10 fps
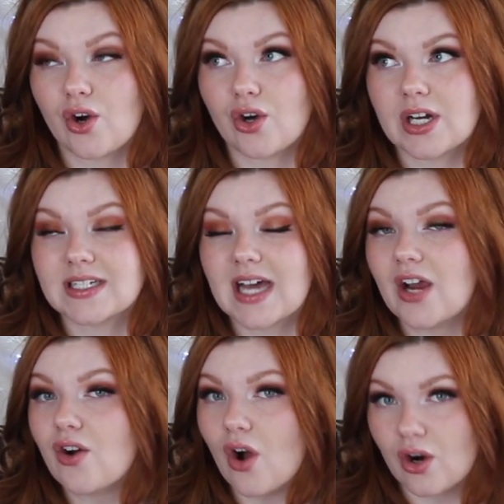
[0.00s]
Her
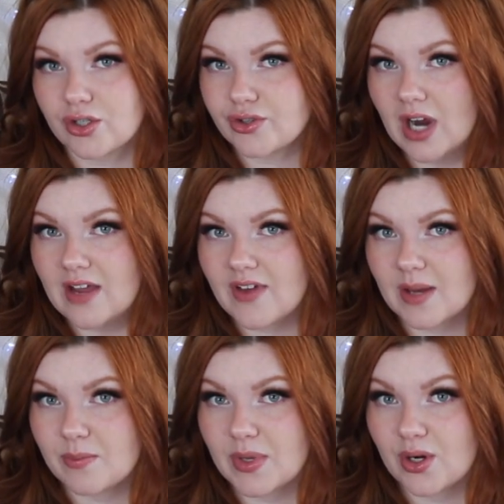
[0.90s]
entire hard drive
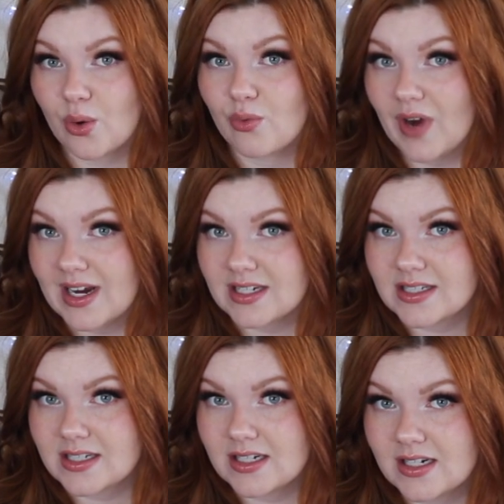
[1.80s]
had been erased.